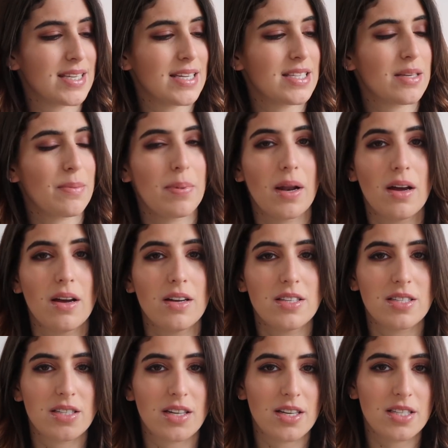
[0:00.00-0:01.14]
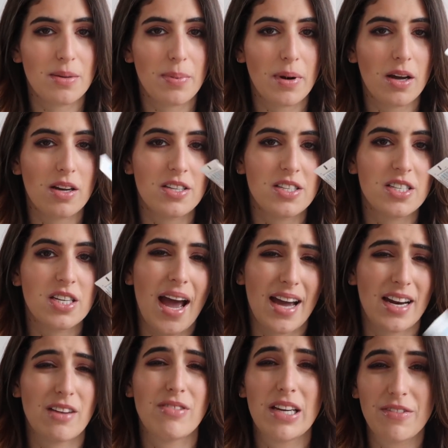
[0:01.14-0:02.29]
Cicaplast, Cicaplast,
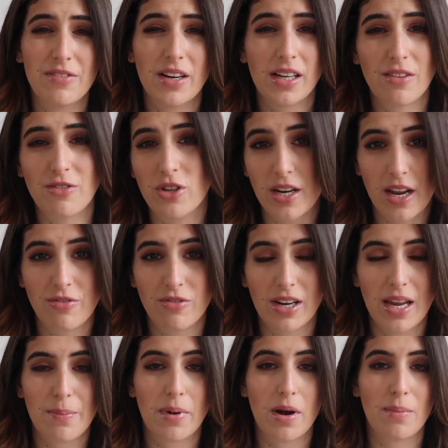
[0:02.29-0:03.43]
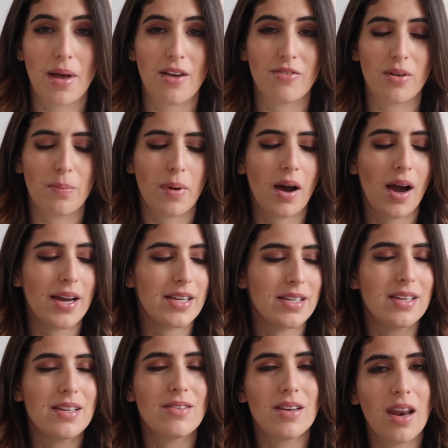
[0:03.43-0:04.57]
and I really feel like I've tried every lip balm ever, but
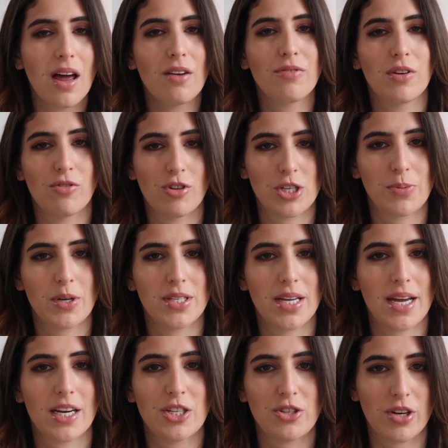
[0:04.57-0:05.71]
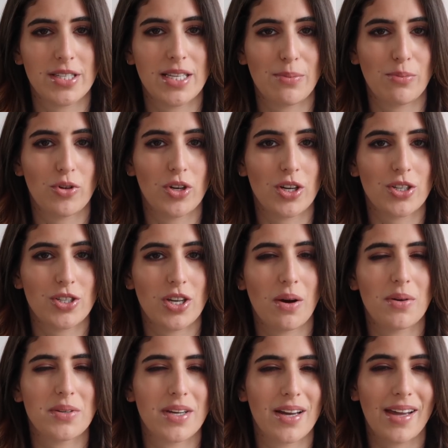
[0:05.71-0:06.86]
I love La Roche-Posay and I trust their products, so
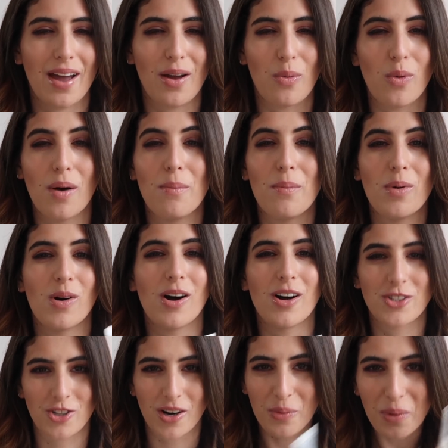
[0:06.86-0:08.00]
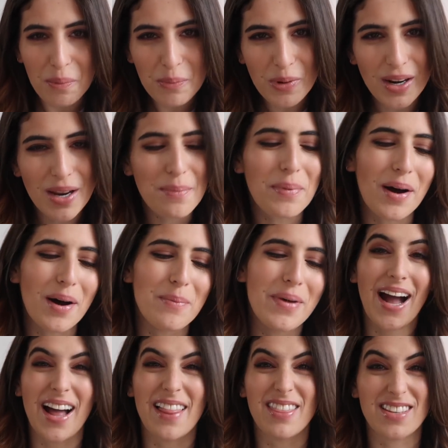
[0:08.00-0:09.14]
I was like, okay, one more, I'll try one more lip
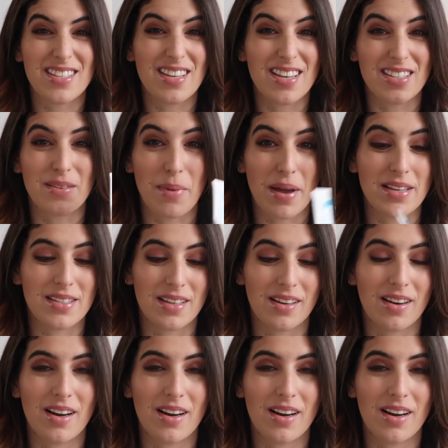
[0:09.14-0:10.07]
balm, and this is amazing,